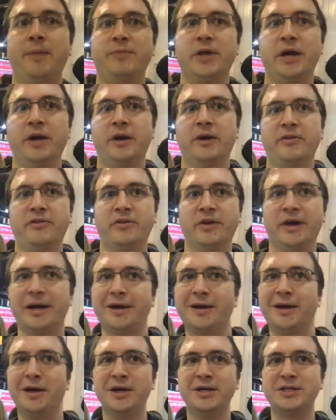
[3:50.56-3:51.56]
up there. It's
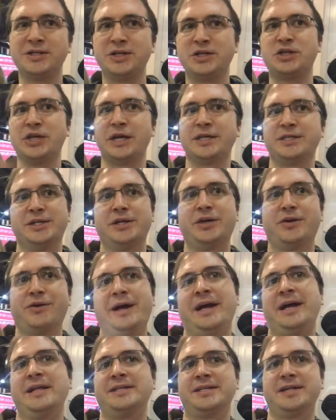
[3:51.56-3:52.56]
like suggested
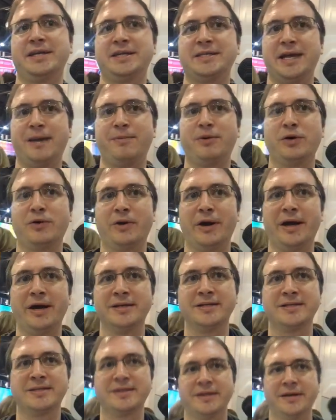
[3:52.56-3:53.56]
grants and example
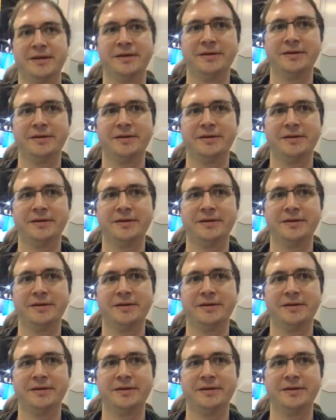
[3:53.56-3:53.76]
grants. So,